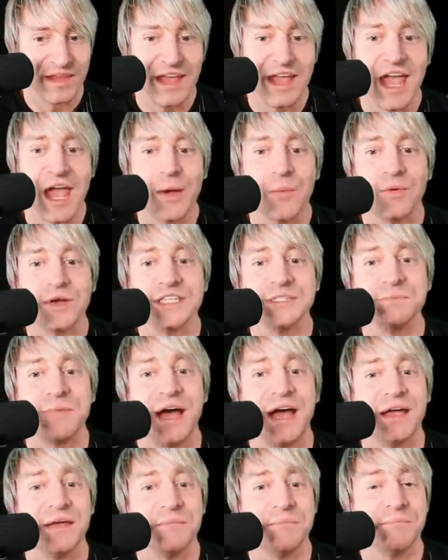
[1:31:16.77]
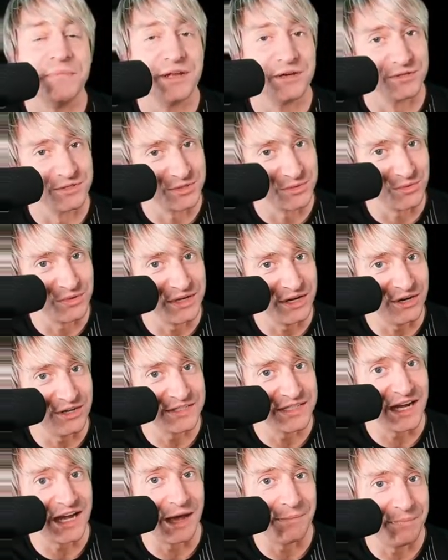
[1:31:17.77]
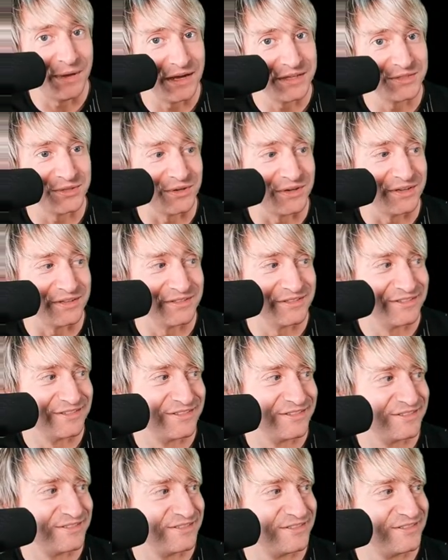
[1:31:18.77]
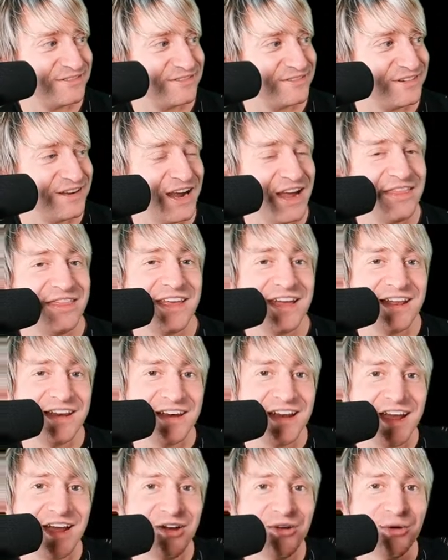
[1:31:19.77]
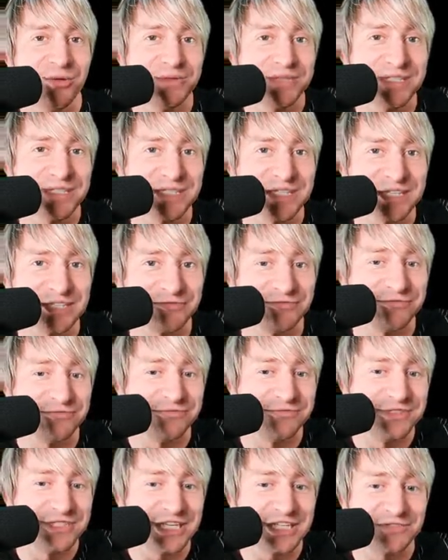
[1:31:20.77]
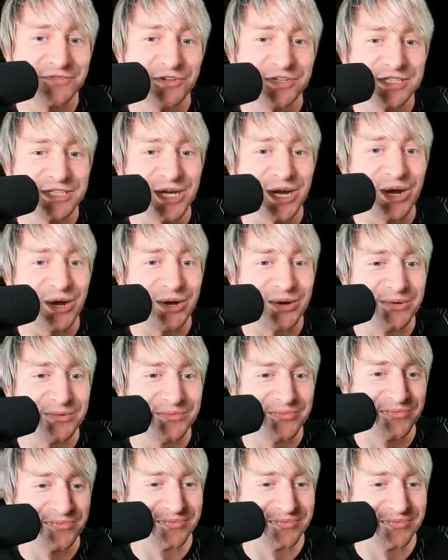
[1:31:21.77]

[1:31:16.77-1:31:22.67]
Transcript: It was my middle school years I got picked on. And then I grew up to six, six foot tall,